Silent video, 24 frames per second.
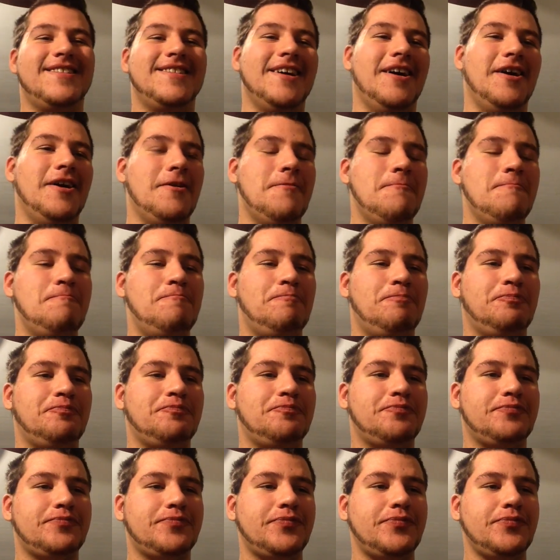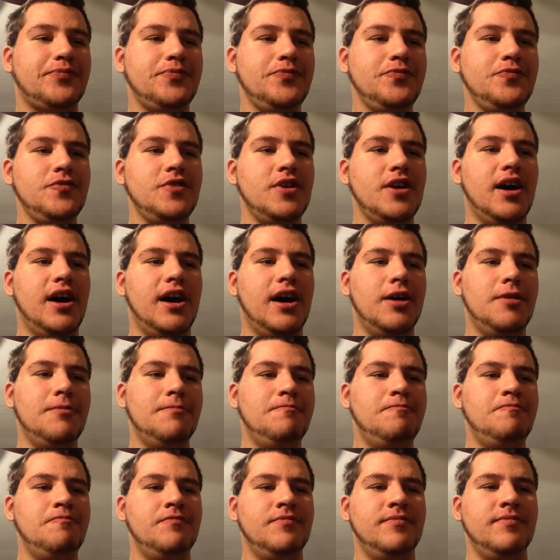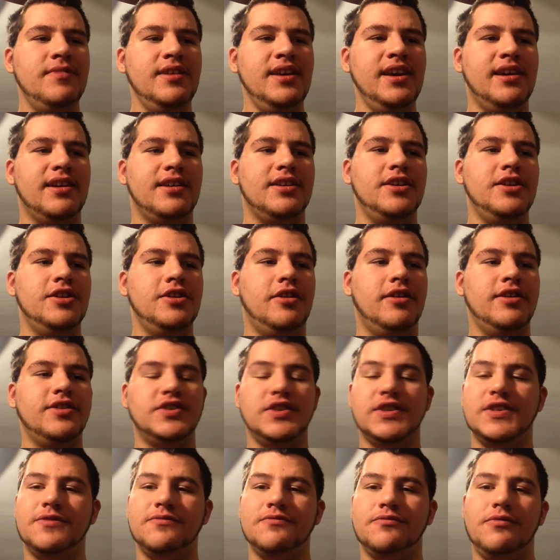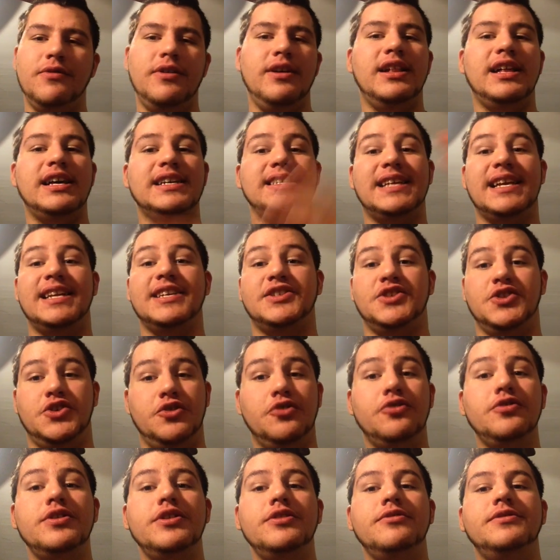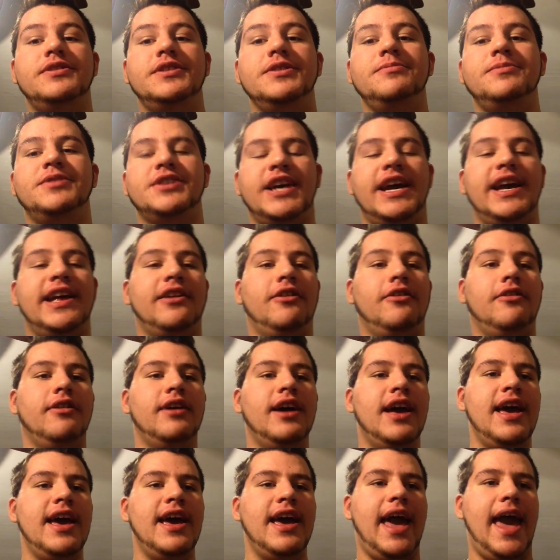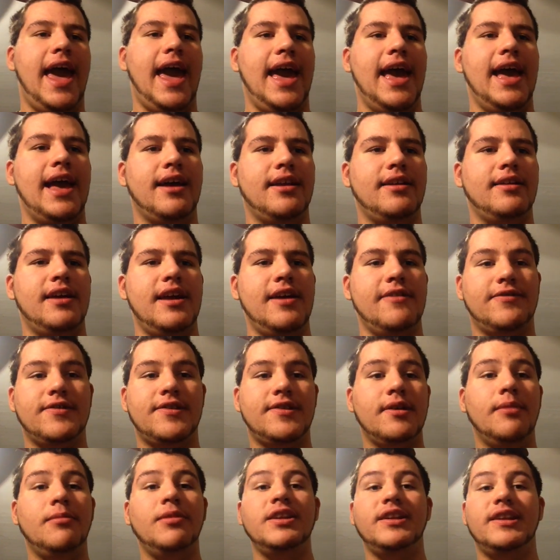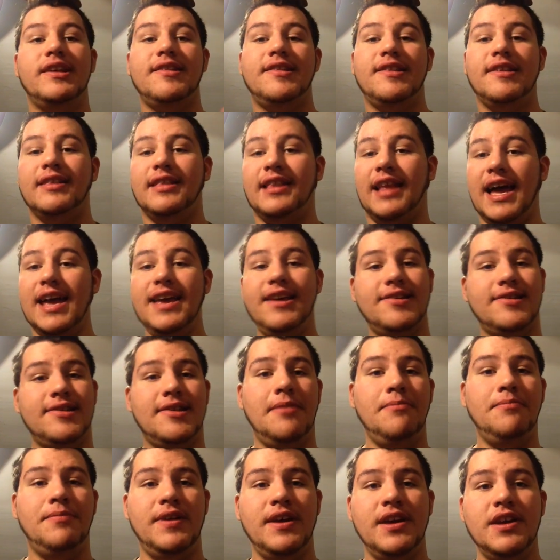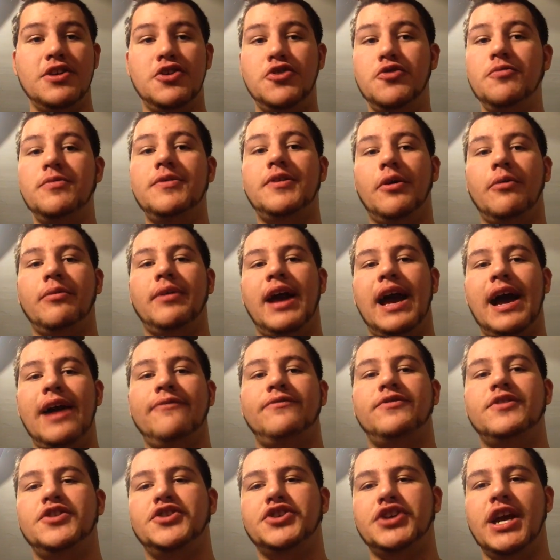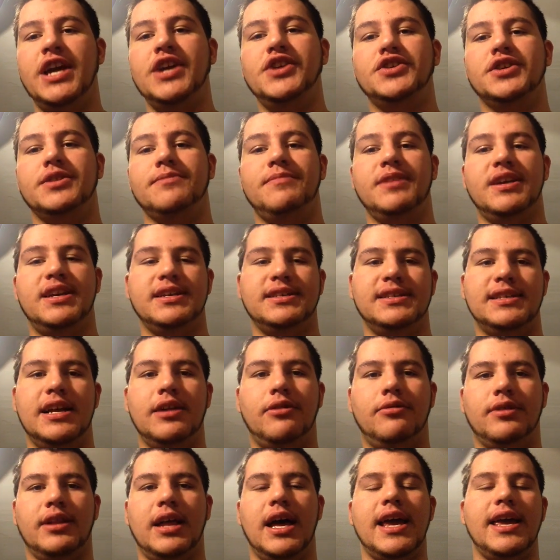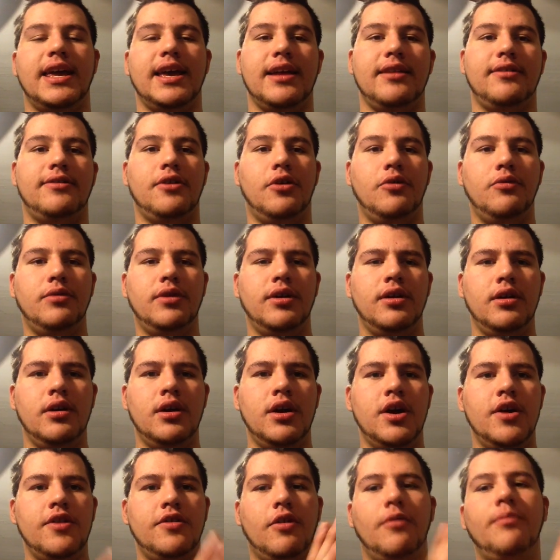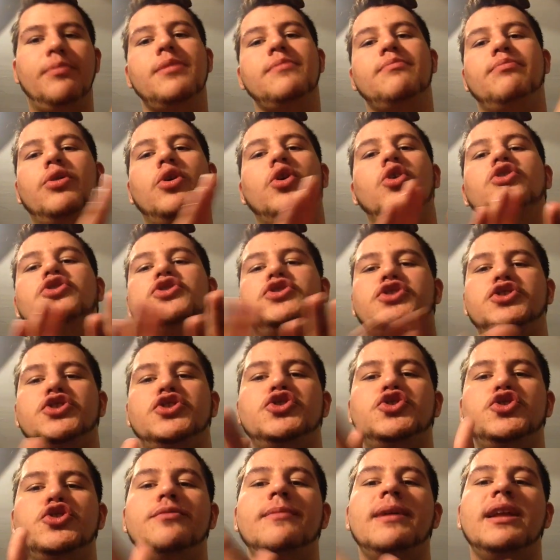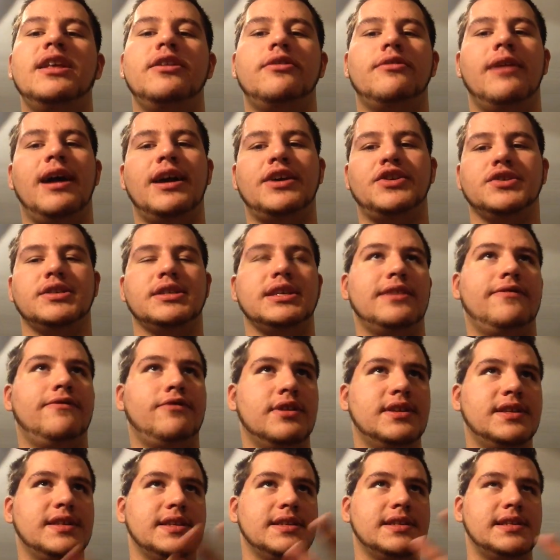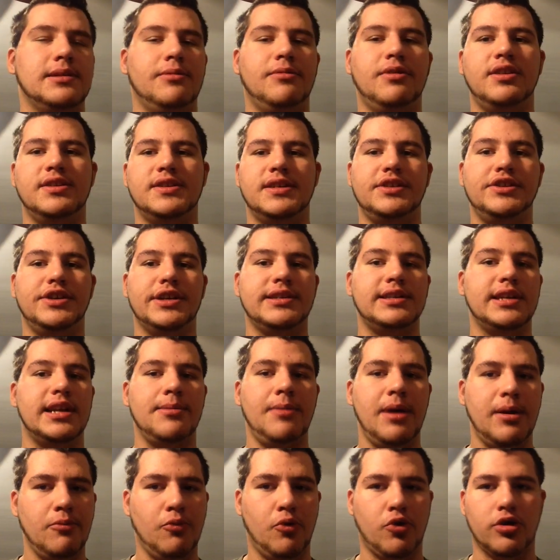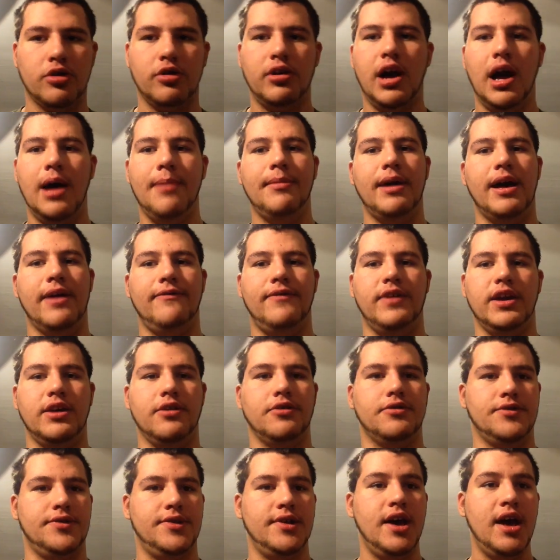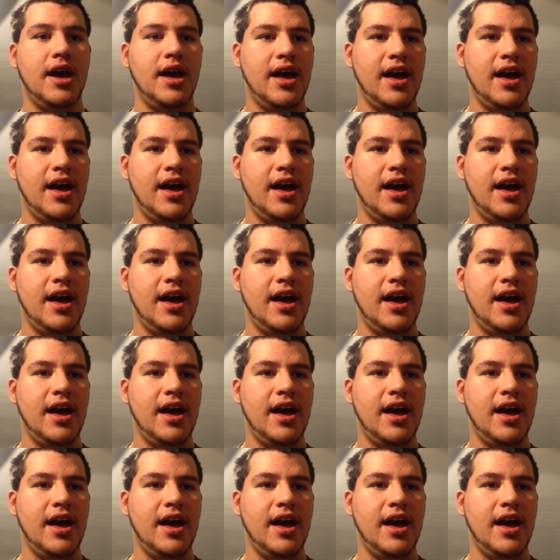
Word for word: so, um, yeah, you know, just realize that it's your YouTube channel. And if someone doesn't like something, you don't have to change it because they don't like it. Don't don't be pushed too many directions. Like for instance, someone suggested I make Mortal Kombat figures.